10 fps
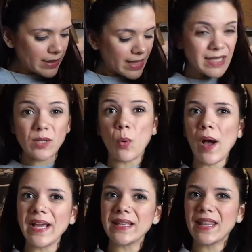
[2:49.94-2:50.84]
it's
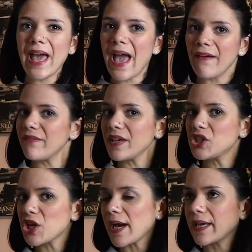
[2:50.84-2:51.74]
quite the heavy
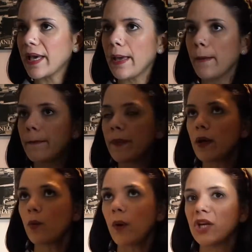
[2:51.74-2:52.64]
jacket,
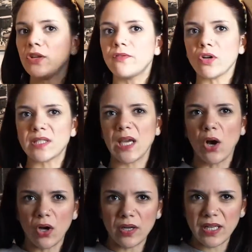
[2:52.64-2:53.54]
but when you've got it
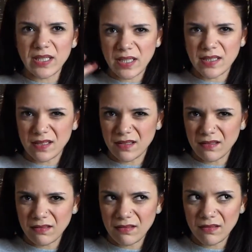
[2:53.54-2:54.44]
on it doesn't
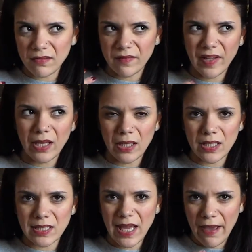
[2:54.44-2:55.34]
feel
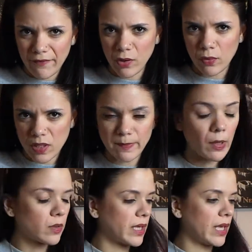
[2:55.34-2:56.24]
as heavy or as
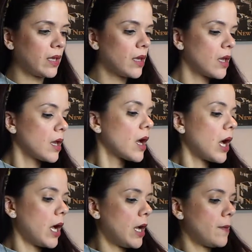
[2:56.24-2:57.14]
bulky.
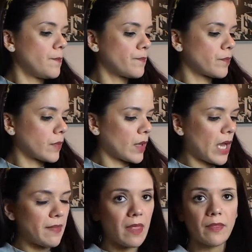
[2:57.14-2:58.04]
And
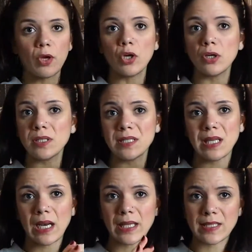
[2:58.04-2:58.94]
then the hood is
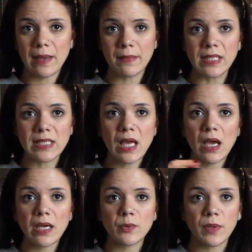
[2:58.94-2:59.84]
exactly the same
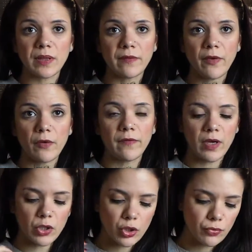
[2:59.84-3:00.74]
inside with the faux
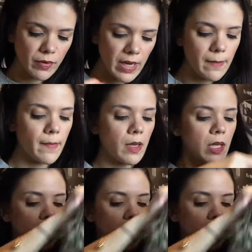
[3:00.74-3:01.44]
fur trim,